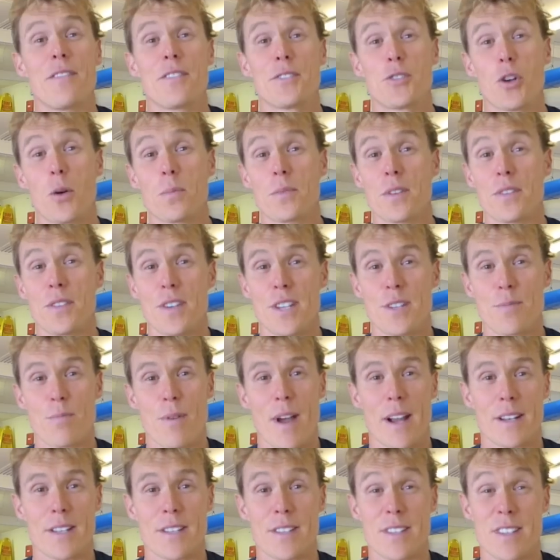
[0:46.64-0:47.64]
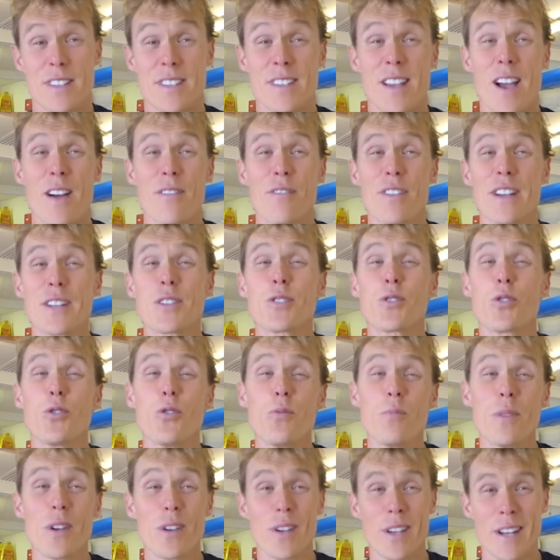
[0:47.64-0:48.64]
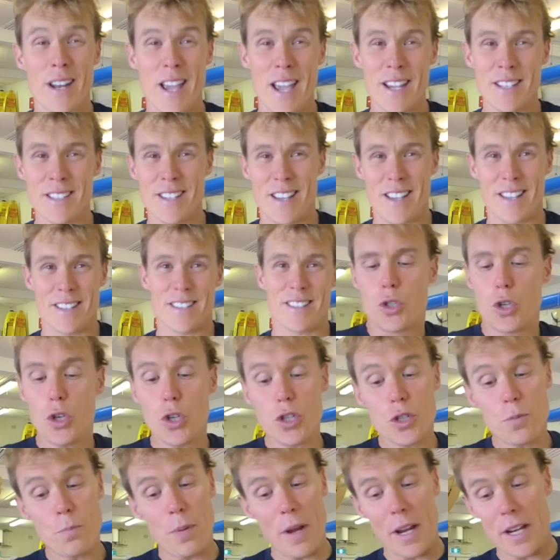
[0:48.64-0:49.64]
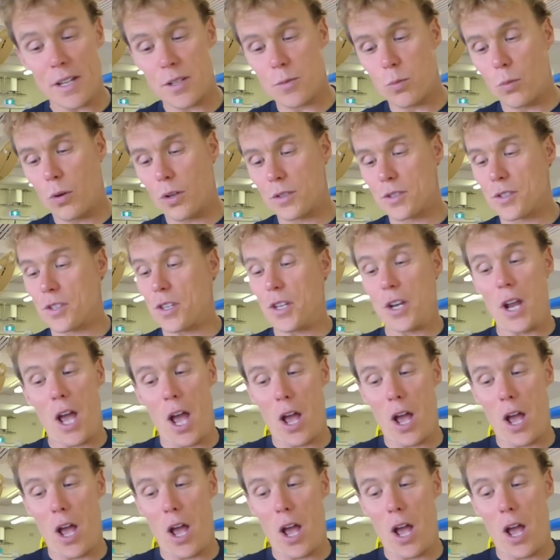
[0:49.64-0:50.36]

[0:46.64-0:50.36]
have adopted these practices, covering 2 million hectares. Jude's Picks wants to